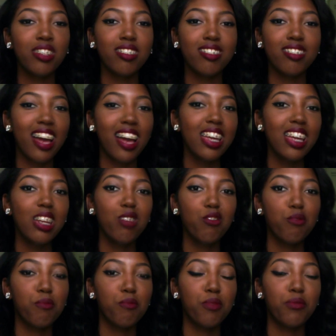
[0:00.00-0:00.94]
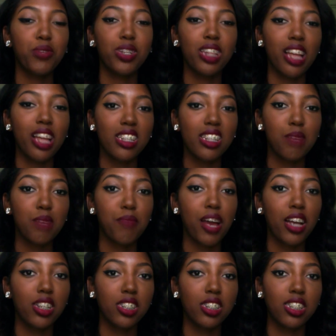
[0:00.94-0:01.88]
I can't even remember the last time I
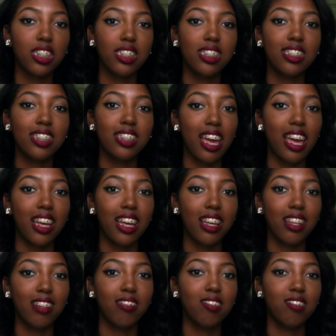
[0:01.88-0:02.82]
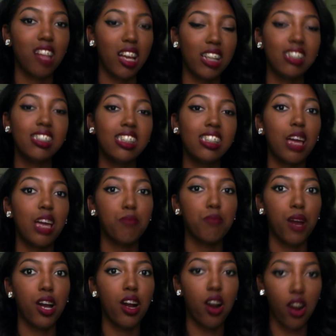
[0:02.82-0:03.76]
actually sang
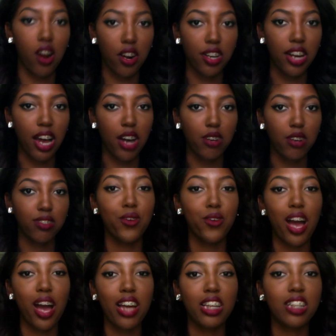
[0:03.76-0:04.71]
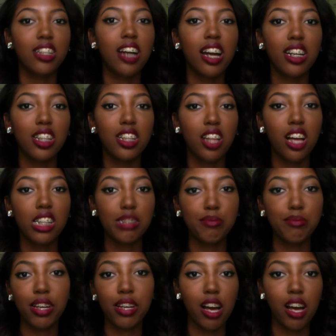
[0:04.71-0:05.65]
my heart out. I kind of
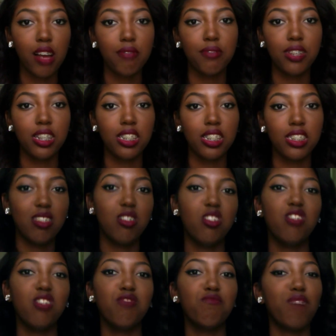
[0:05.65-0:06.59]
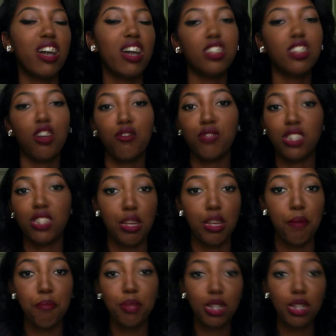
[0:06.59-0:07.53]
lost my confidence. My
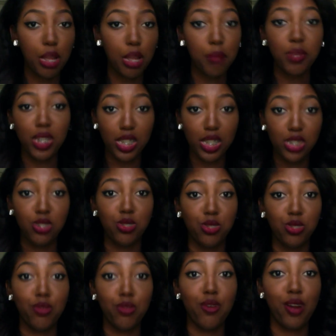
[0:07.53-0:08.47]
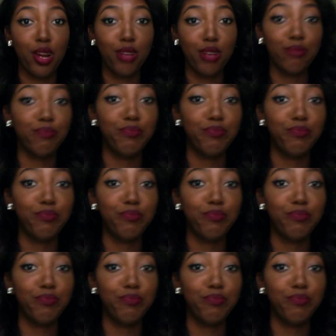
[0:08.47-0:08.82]
self-esteem plummeted to the ground.